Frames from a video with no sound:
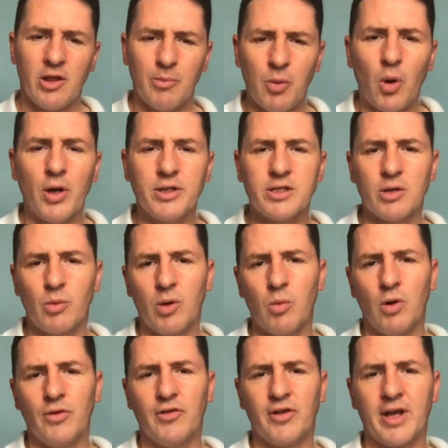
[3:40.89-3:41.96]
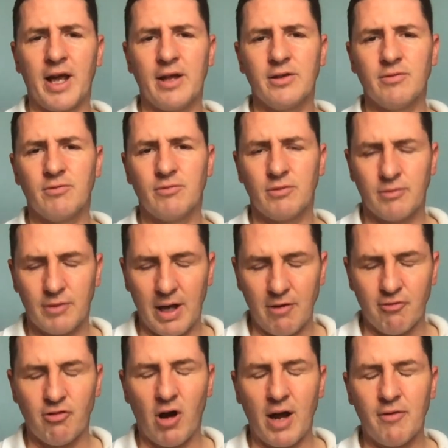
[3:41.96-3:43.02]
points that we want to get
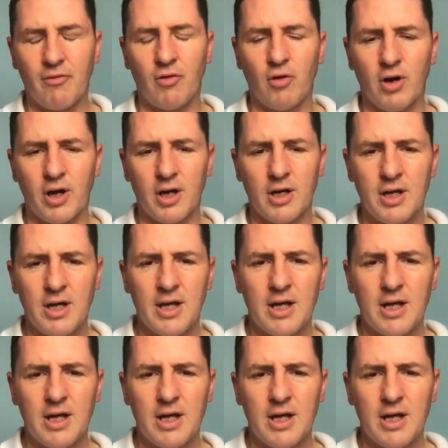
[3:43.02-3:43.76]
right for her.